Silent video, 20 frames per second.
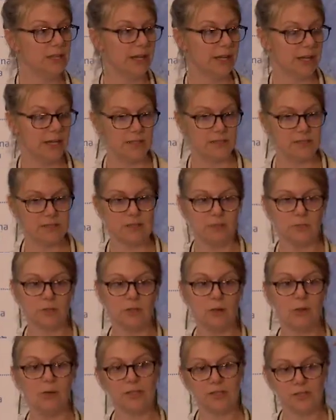in some of
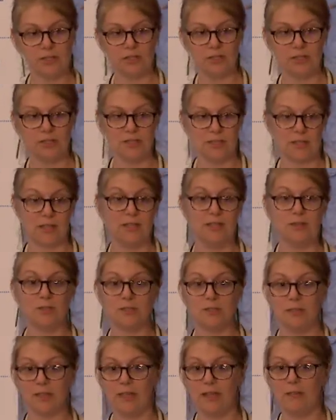the questions and
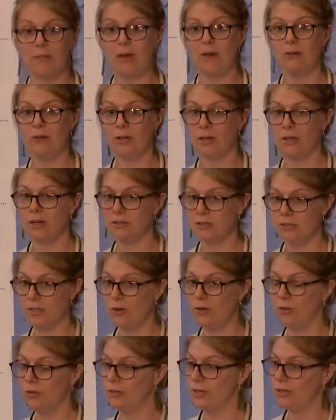themes that came out in our
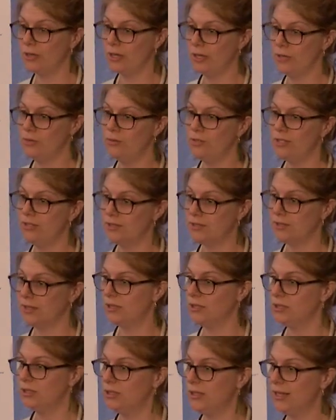stakeholder and iwi
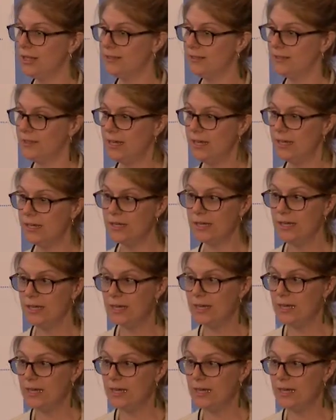discussion last night,